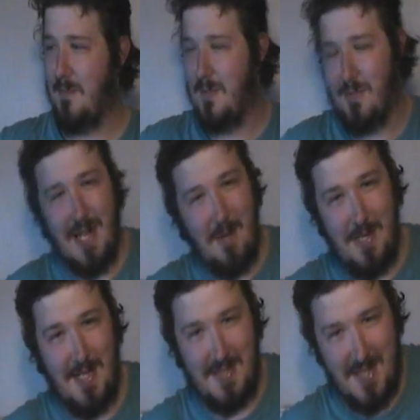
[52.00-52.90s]
With that
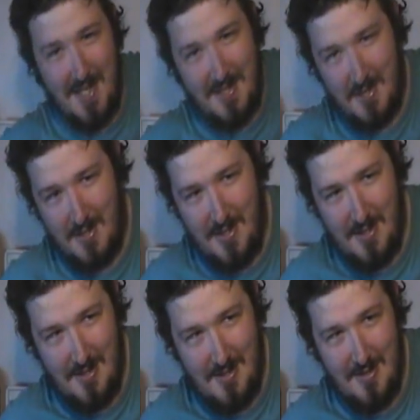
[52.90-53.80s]
being said,
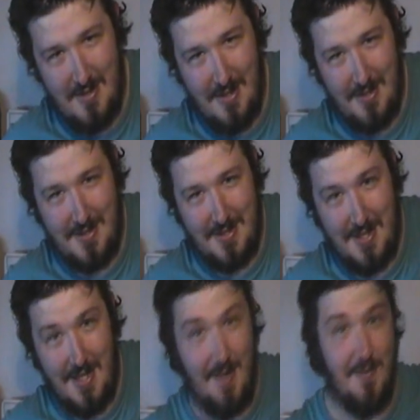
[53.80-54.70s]
I
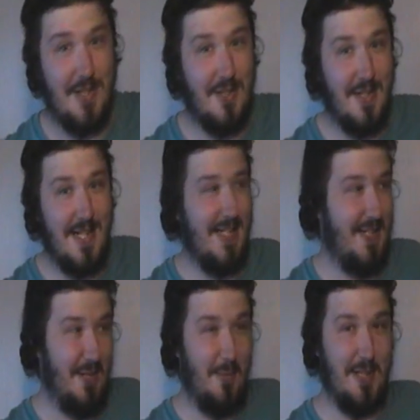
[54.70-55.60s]
still haven't got any
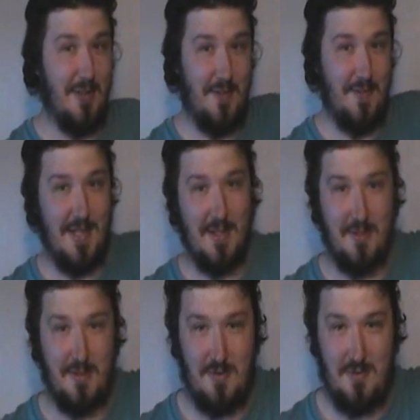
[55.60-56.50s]
commentary
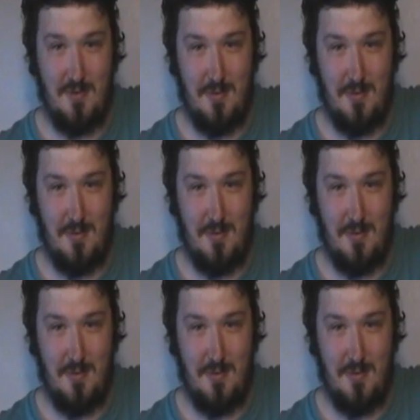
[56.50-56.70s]
videos.